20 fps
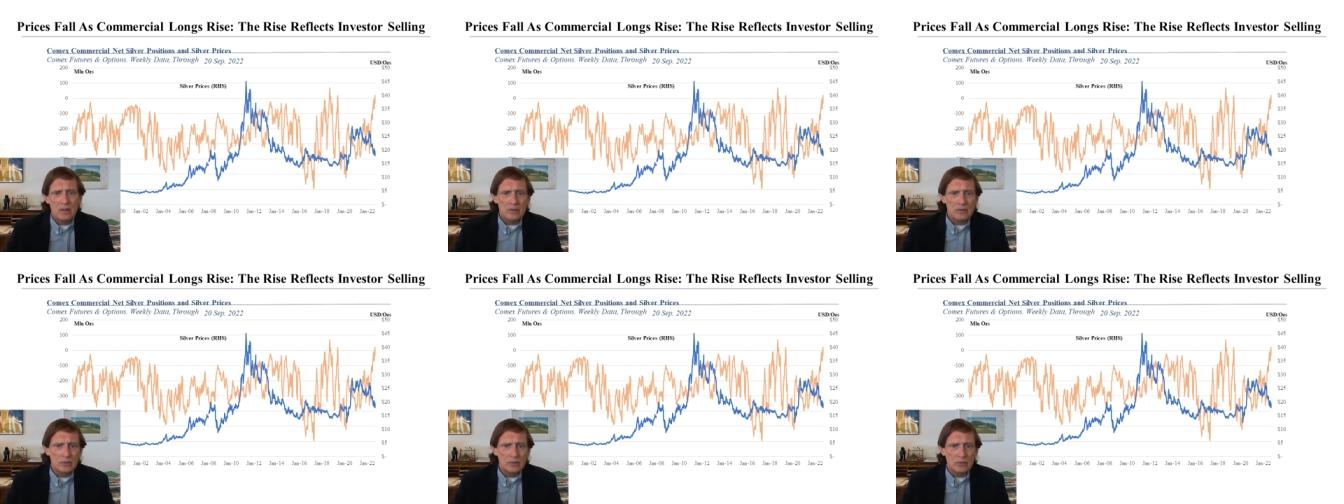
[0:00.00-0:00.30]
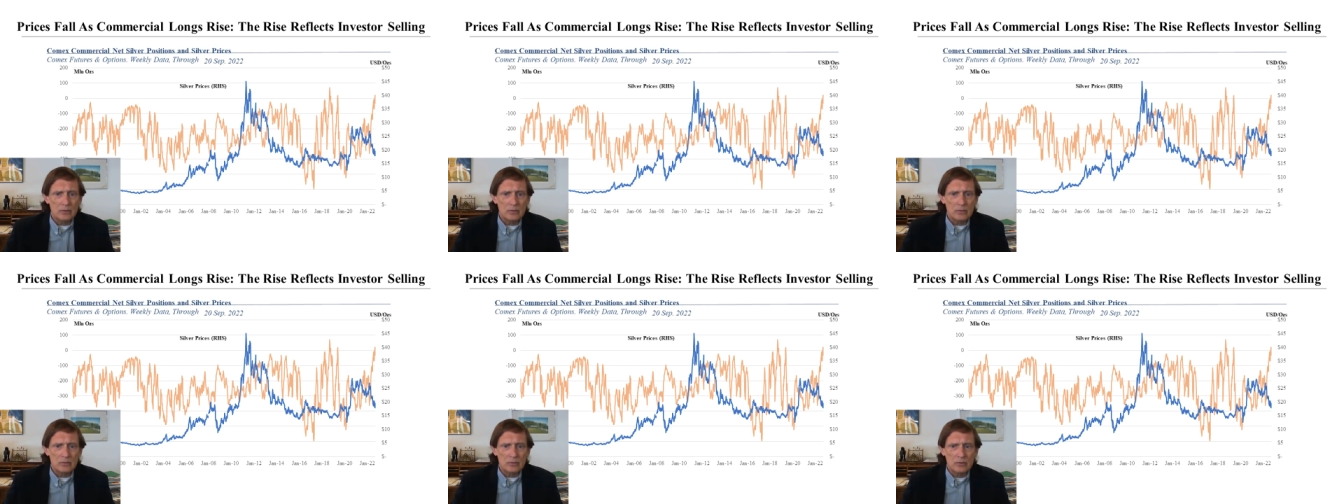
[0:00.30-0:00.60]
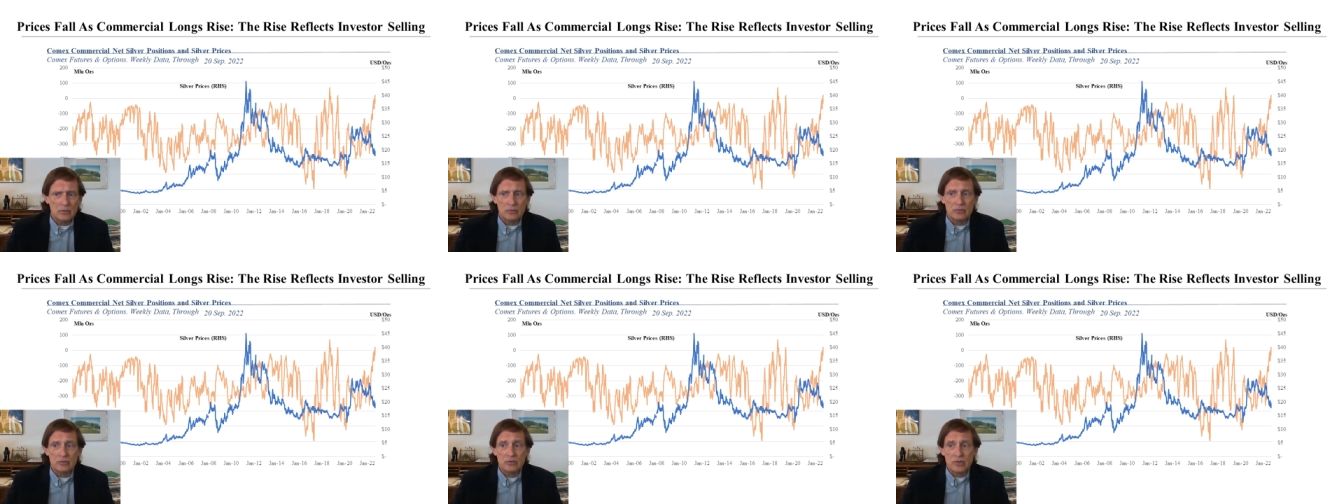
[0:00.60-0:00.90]
to,
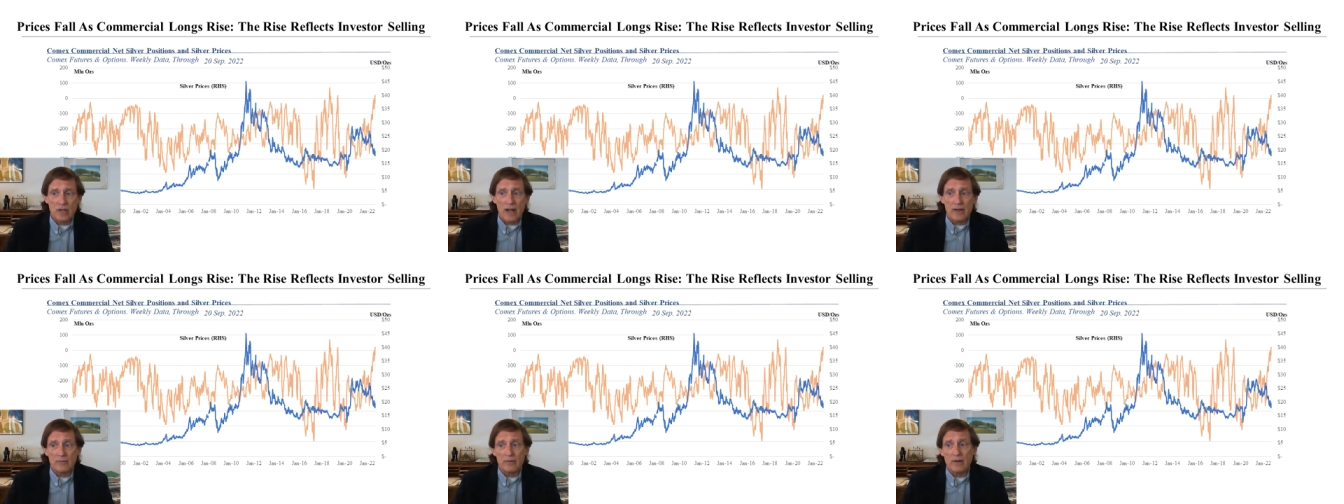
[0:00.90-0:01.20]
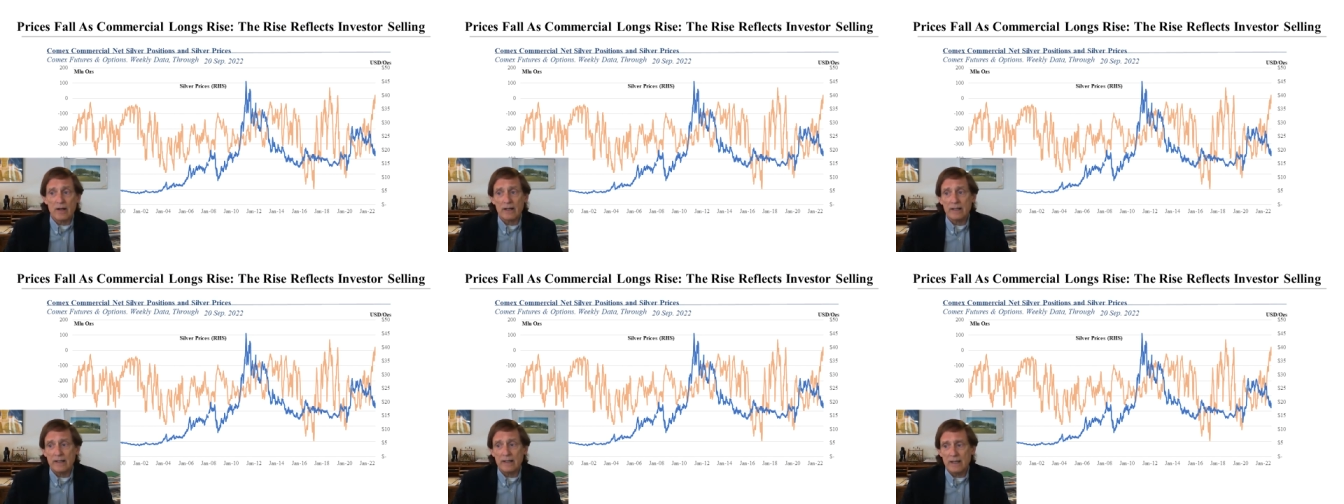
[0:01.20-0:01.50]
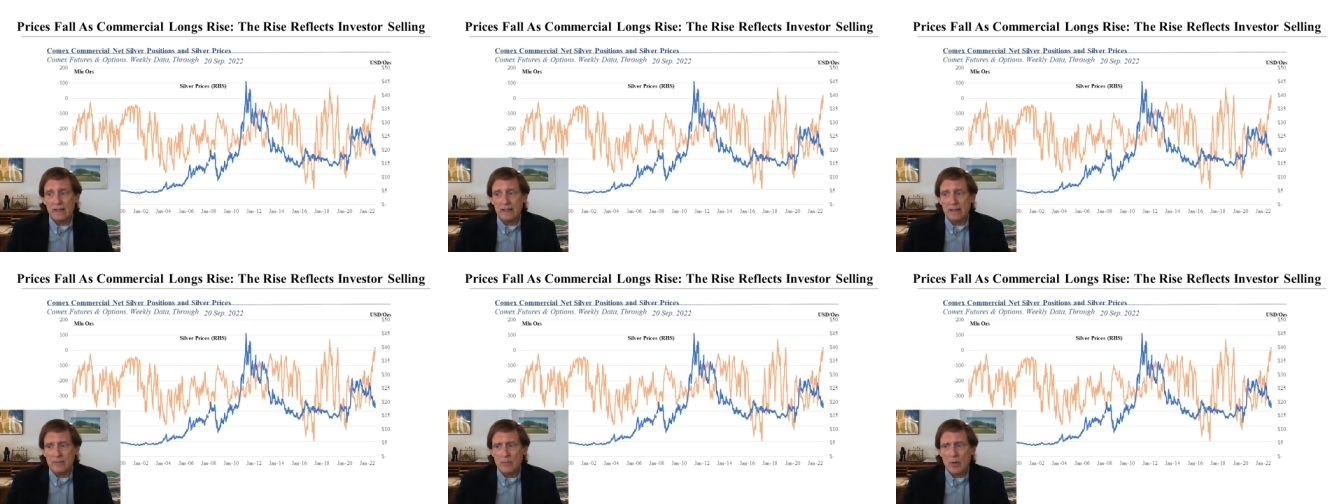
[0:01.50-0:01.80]
to skyrocket
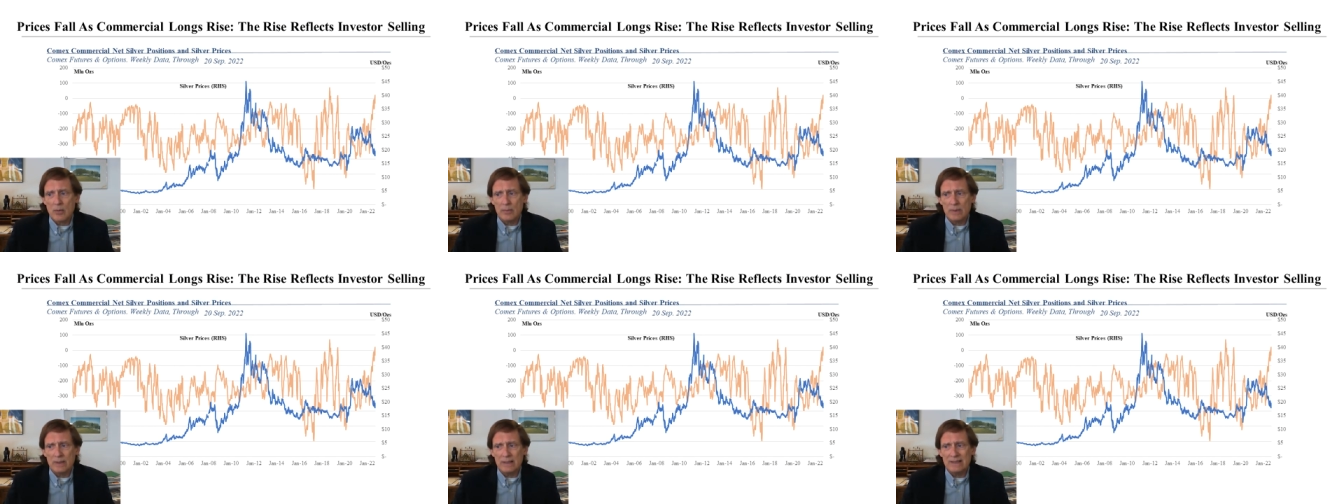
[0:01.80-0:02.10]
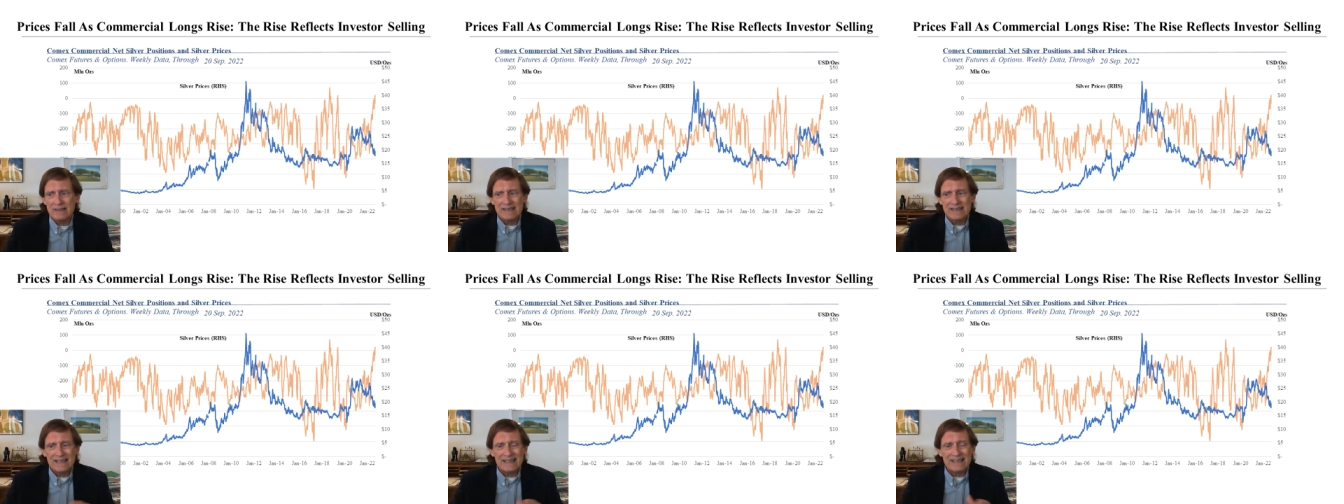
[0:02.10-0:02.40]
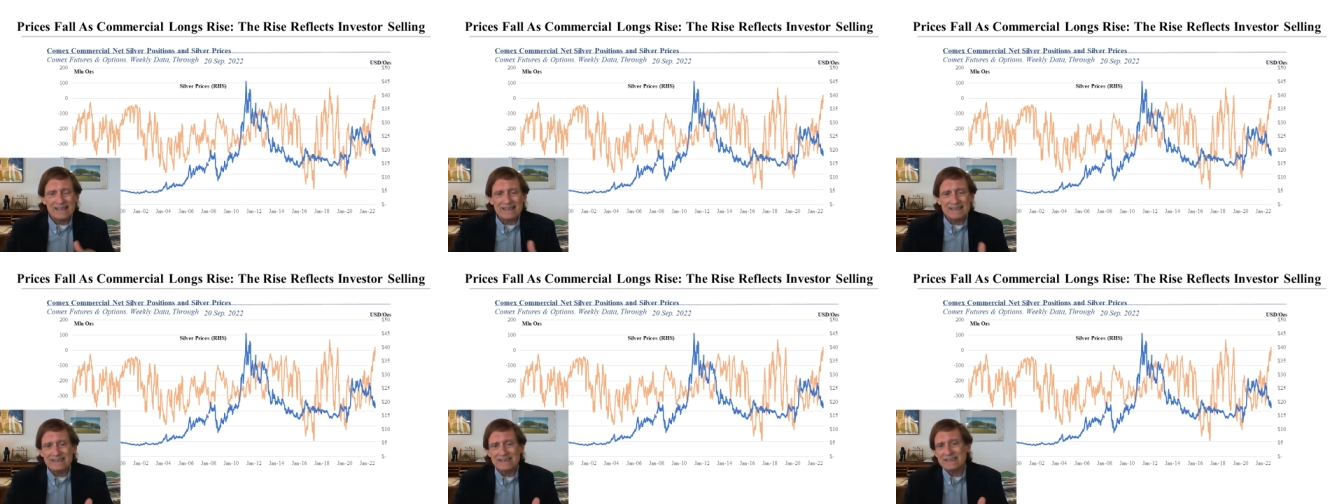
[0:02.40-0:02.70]
any moment.
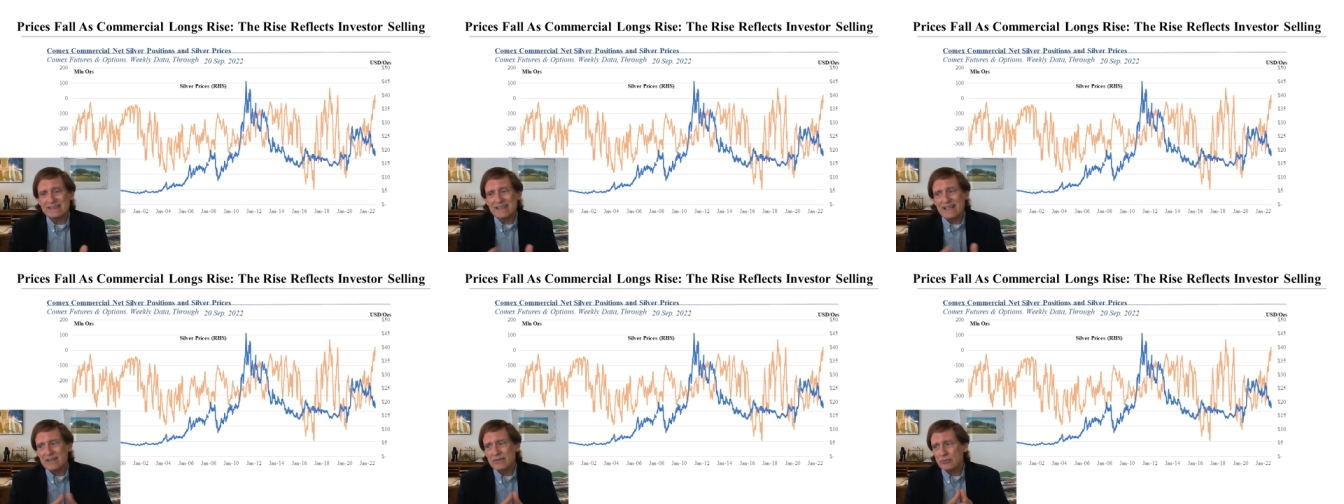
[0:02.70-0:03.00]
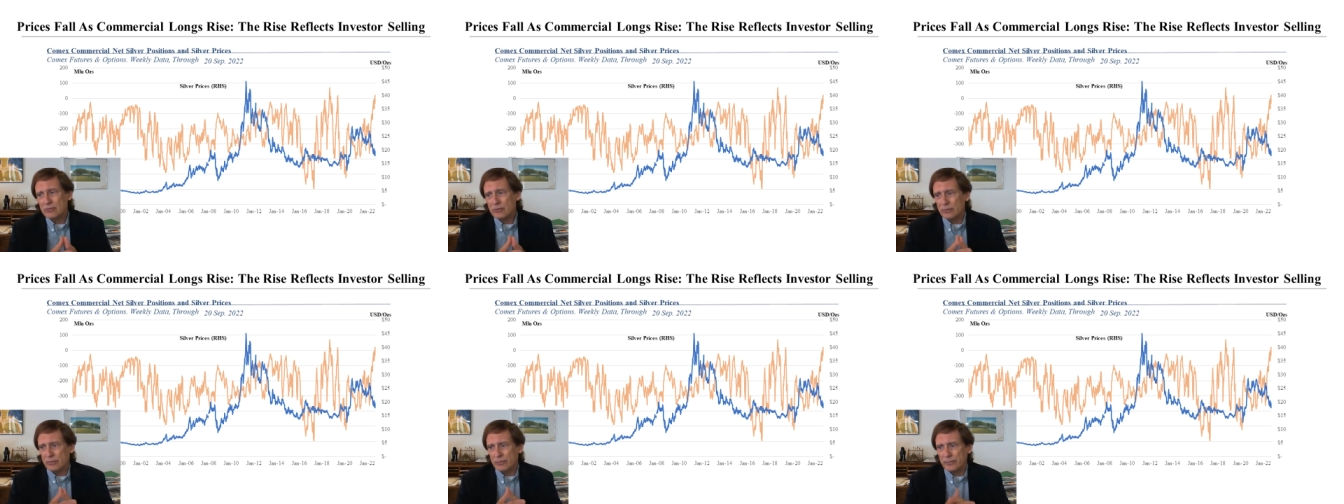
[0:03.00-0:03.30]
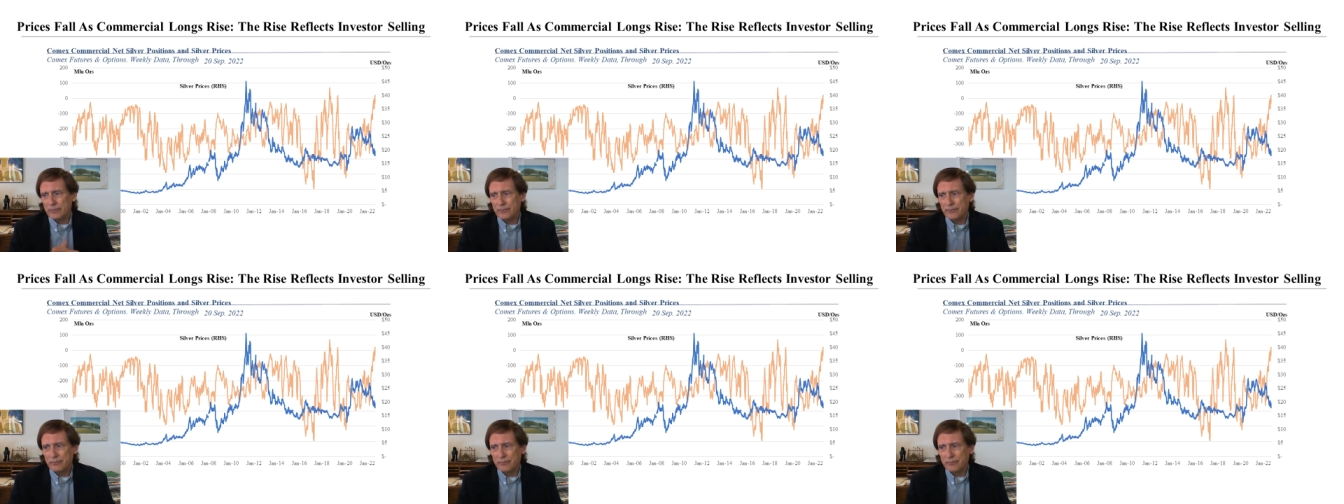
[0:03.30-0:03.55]
And this is not true.